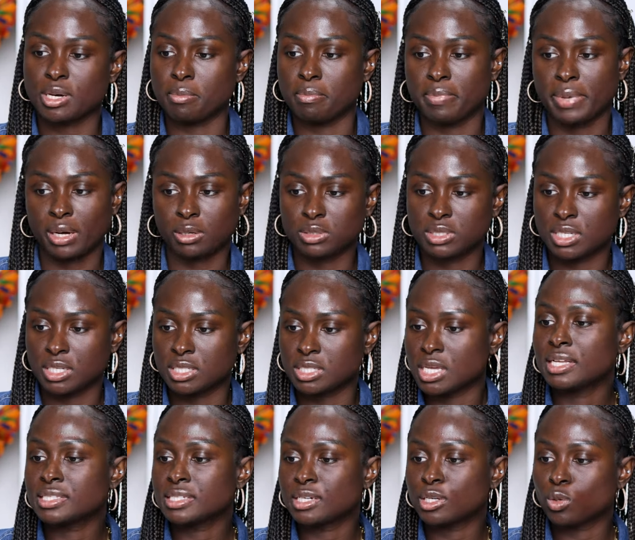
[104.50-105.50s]
about it.
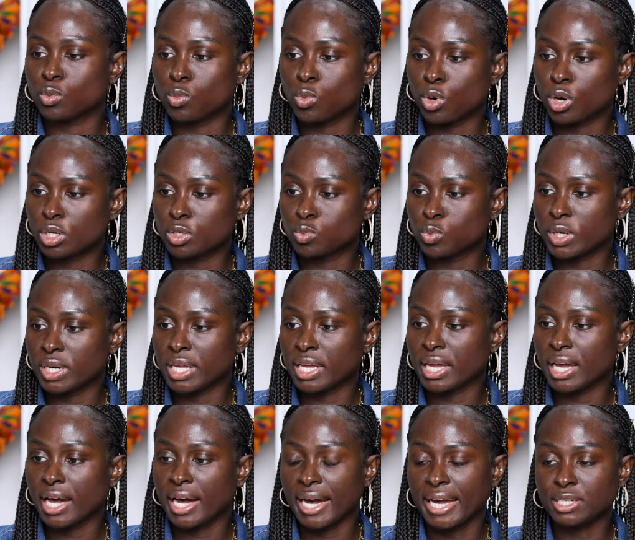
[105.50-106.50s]
It's an award-winning
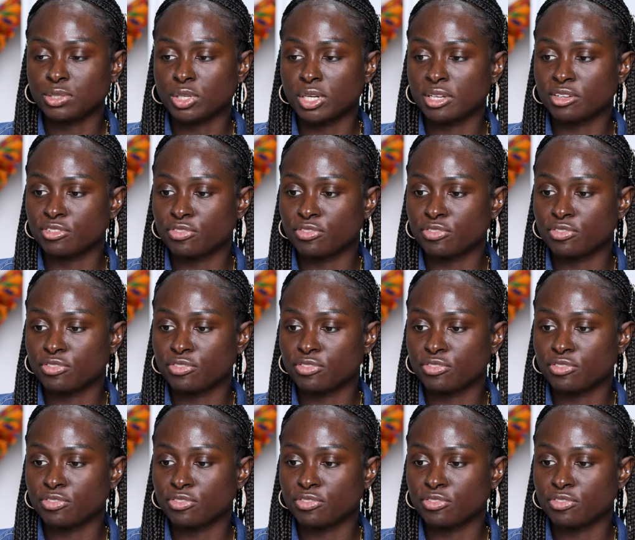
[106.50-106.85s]
hydrating